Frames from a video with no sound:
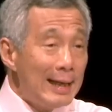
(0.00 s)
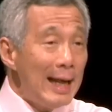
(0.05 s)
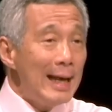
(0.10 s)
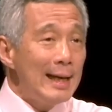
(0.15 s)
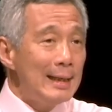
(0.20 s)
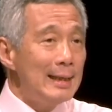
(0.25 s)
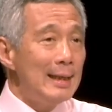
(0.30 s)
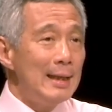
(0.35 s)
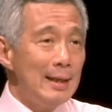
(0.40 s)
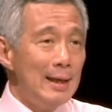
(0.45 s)

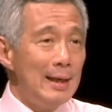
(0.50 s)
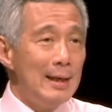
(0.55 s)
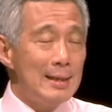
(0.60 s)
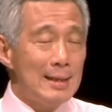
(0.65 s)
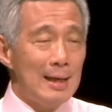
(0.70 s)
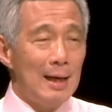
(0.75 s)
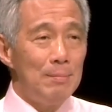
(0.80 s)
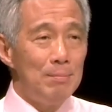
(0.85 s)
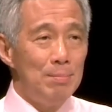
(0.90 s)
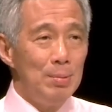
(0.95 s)
Take another
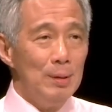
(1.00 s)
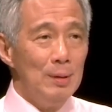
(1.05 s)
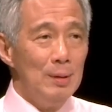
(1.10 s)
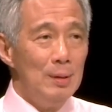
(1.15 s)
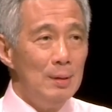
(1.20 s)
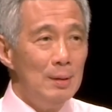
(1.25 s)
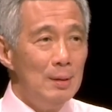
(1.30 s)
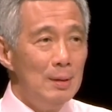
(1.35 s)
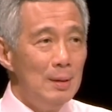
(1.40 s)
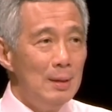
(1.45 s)
example.
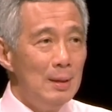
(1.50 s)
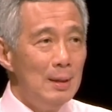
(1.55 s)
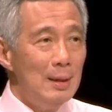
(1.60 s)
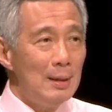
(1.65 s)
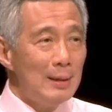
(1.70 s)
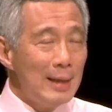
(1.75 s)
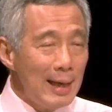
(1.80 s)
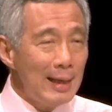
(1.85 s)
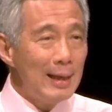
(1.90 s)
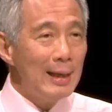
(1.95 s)

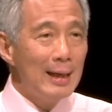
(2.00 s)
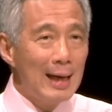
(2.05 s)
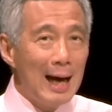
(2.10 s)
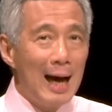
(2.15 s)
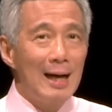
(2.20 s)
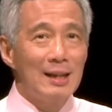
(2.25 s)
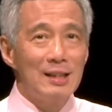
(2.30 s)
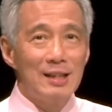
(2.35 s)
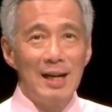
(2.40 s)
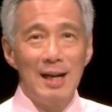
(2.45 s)
Take
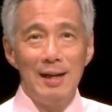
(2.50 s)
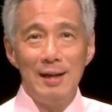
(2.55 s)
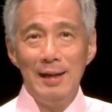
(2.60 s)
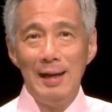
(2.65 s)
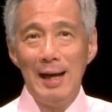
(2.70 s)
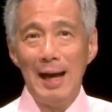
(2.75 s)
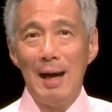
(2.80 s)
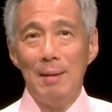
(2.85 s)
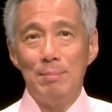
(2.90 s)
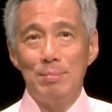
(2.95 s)

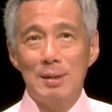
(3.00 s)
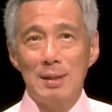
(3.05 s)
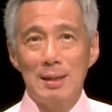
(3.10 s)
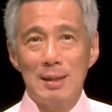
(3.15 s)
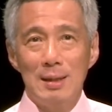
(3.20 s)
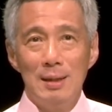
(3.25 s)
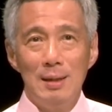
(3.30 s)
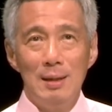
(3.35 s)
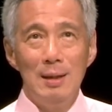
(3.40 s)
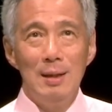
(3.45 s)
car-sharing apps
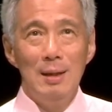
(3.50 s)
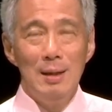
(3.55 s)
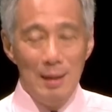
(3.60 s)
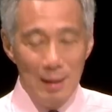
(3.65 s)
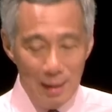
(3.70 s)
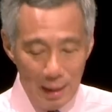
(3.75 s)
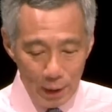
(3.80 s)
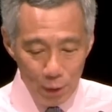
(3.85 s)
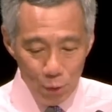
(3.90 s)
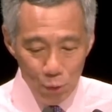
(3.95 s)

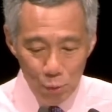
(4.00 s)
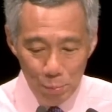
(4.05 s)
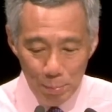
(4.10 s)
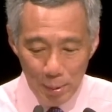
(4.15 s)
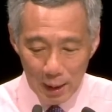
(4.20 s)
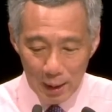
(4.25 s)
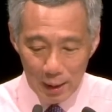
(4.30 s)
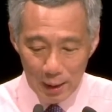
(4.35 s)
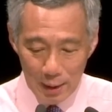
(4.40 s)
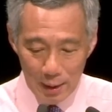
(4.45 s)
like
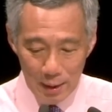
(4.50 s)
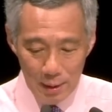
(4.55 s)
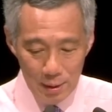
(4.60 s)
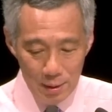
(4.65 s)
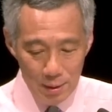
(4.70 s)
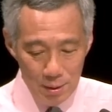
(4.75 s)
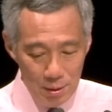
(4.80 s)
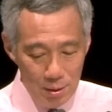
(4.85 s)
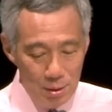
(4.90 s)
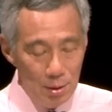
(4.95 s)
Uber
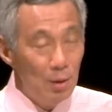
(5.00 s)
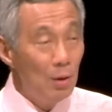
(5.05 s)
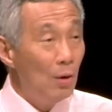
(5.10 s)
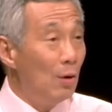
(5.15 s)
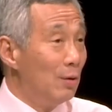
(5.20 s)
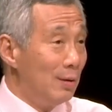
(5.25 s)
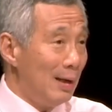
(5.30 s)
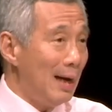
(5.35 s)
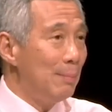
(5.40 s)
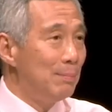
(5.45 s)

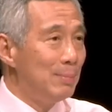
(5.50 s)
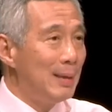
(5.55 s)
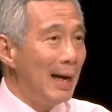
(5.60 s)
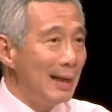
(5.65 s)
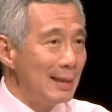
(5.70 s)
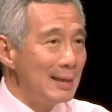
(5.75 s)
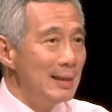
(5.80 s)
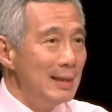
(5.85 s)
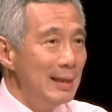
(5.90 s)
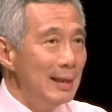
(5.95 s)
or
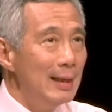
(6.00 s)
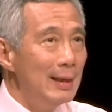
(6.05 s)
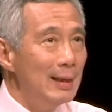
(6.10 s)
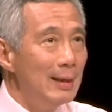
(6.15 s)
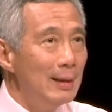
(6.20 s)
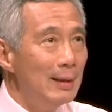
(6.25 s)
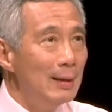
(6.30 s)
GrabTaxi.